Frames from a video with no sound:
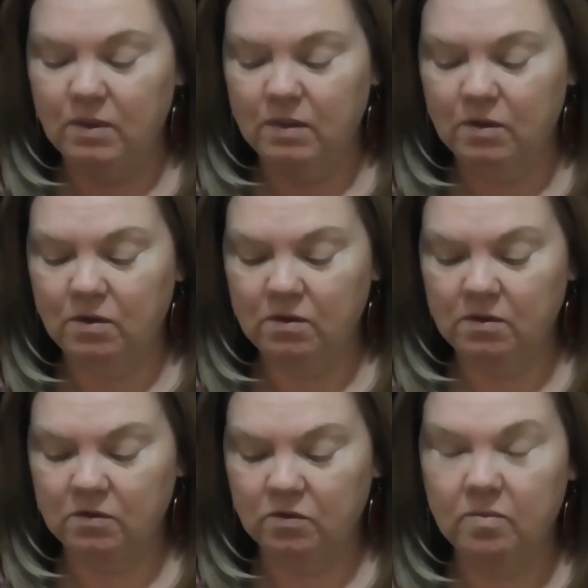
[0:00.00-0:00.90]
with
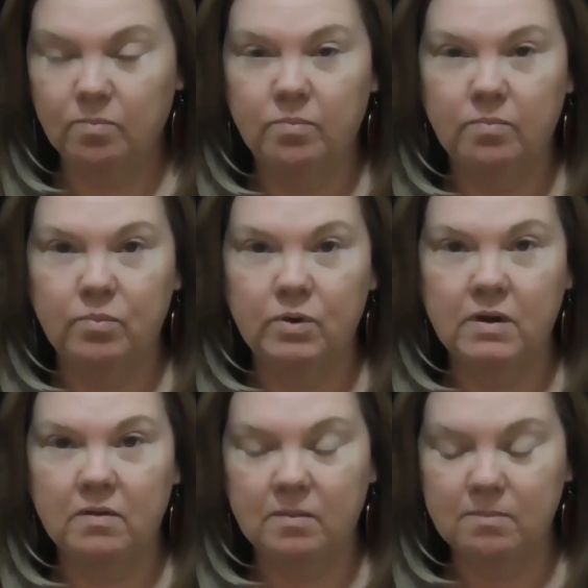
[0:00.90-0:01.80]
you, just
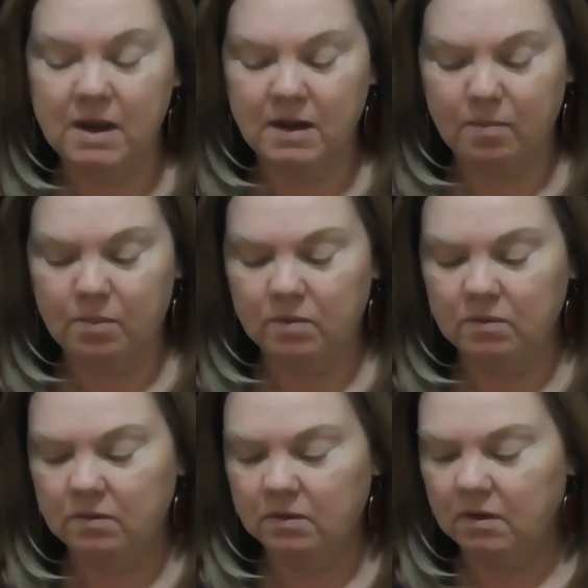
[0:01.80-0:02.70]
putting some makeup
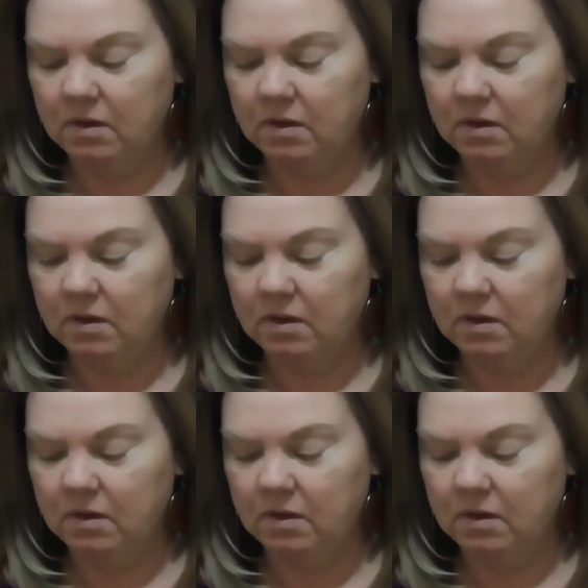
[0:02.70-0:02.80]
on.